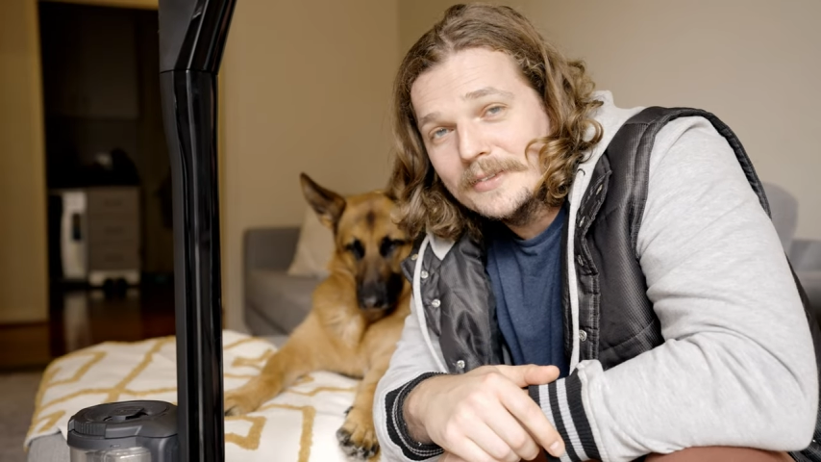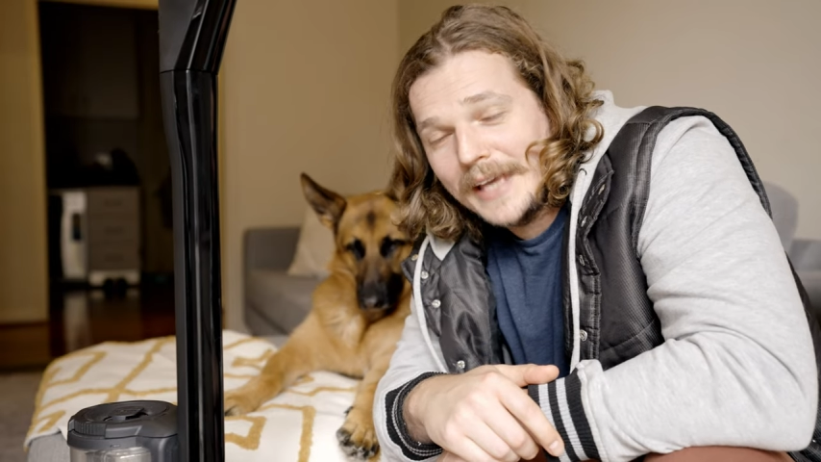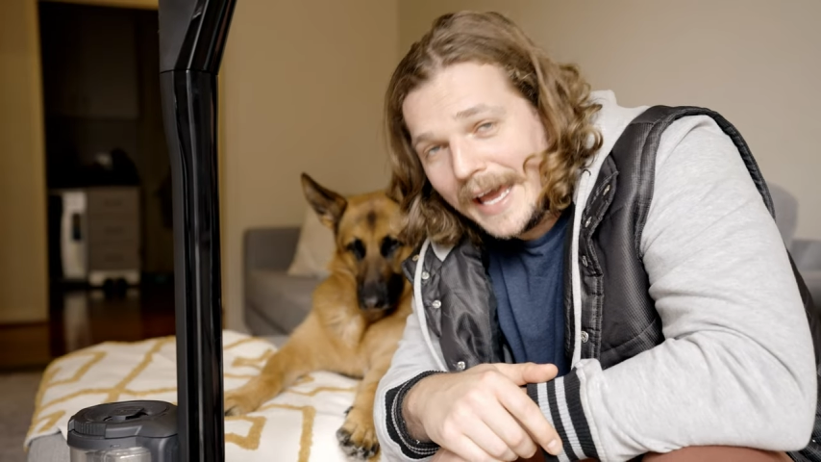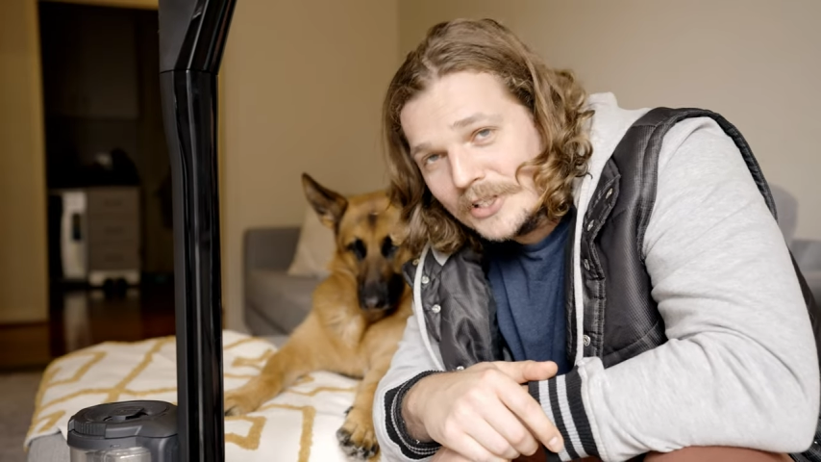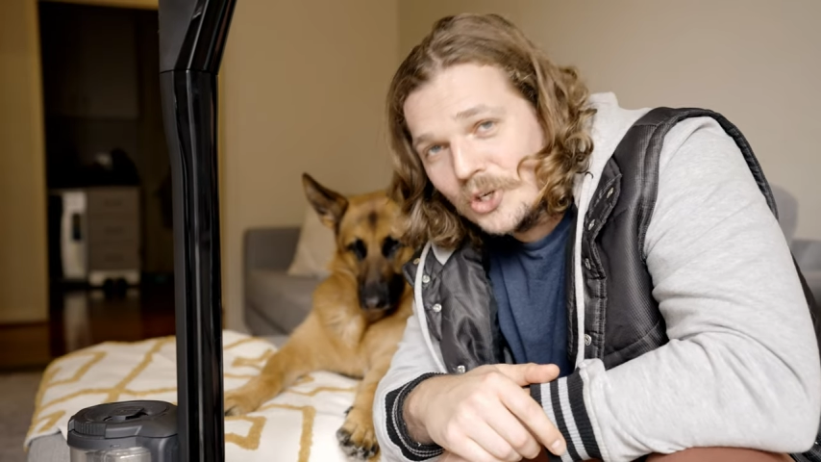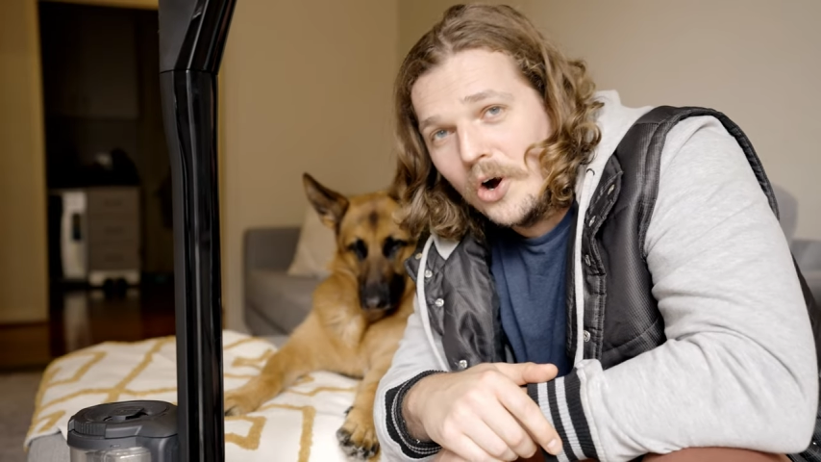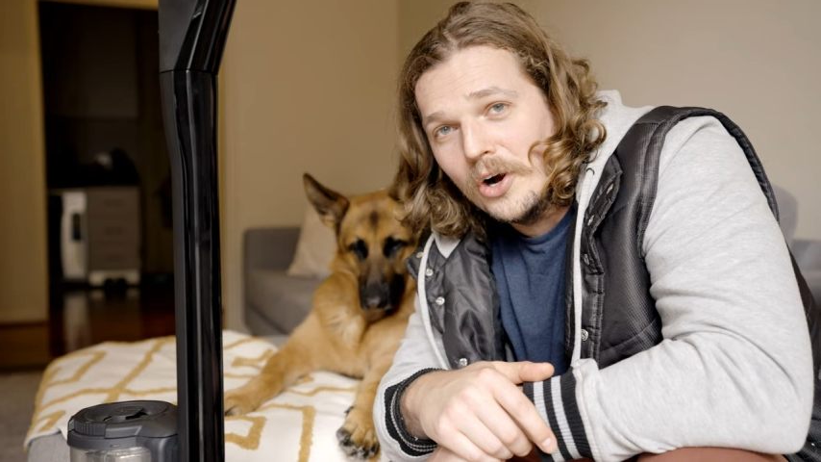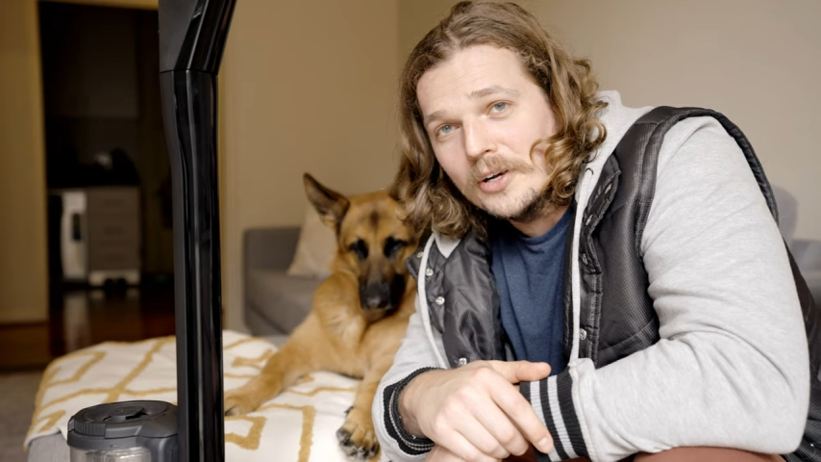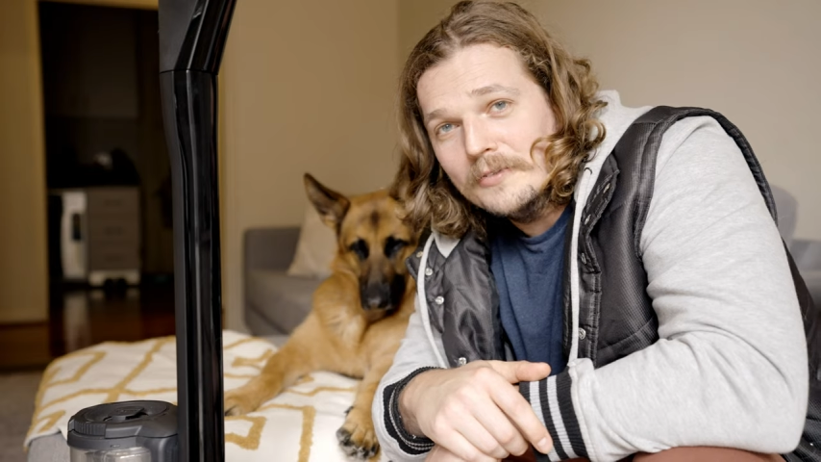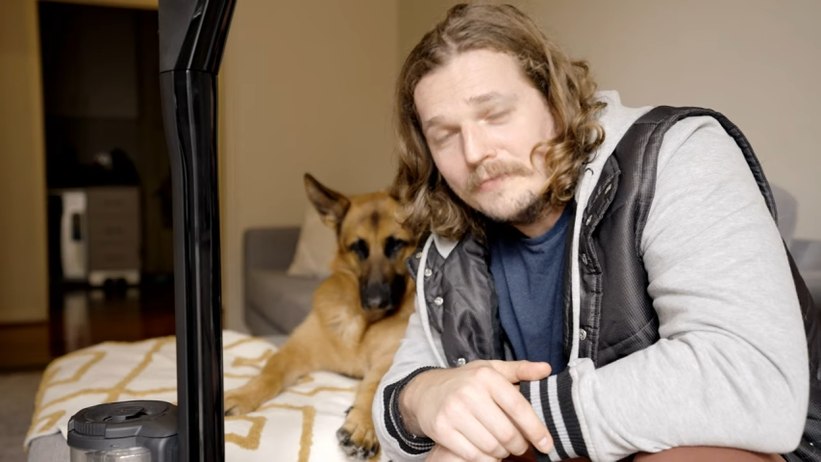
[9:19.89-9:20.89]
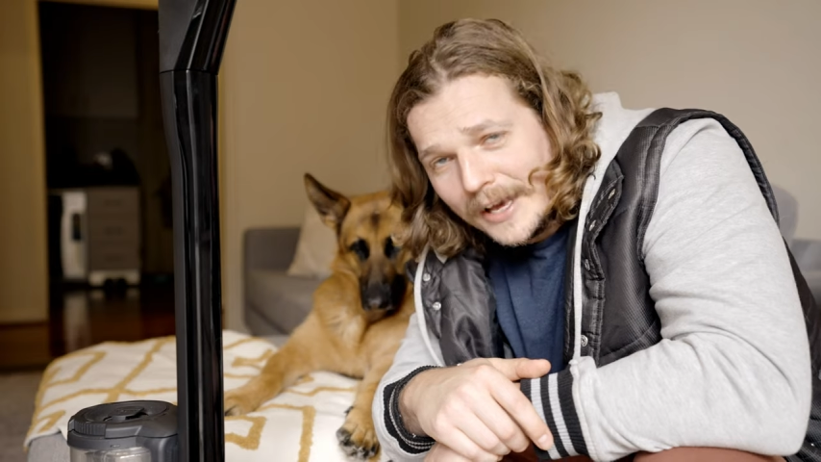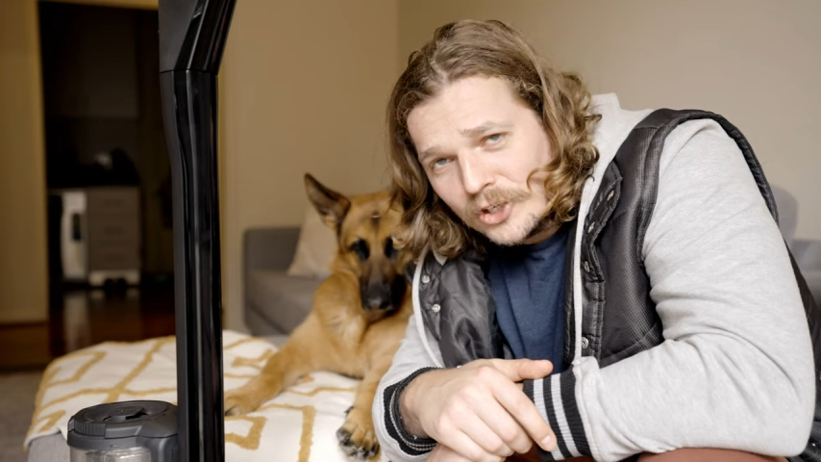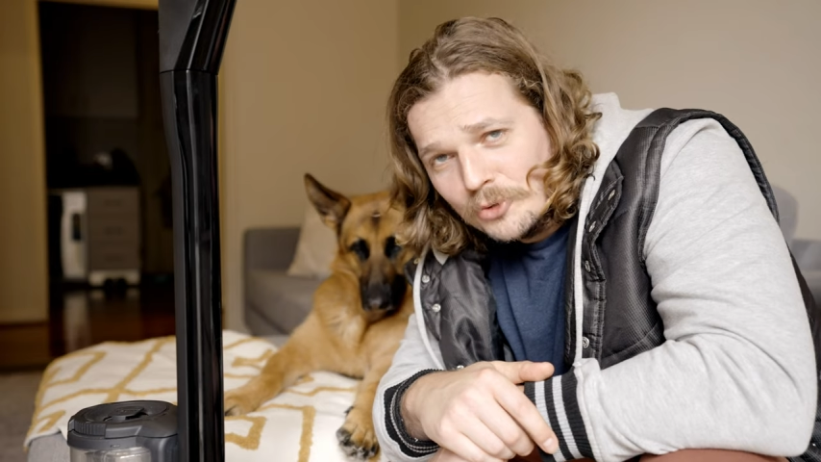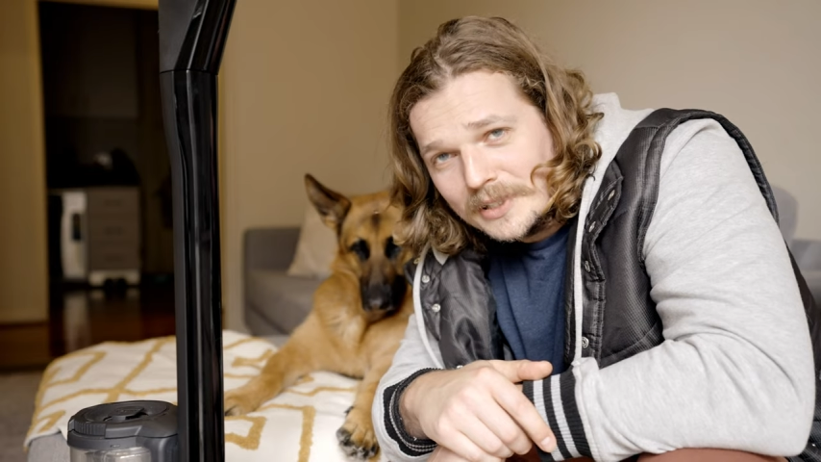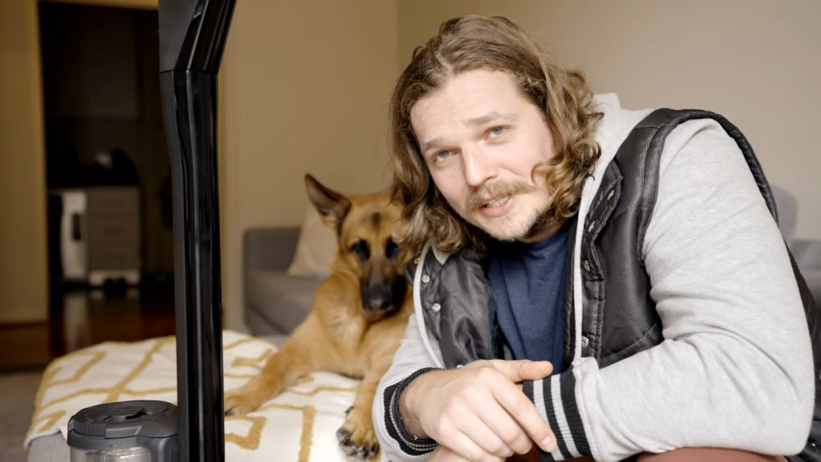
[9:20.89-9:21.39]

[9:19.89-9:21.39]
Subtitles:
cat dog vacuum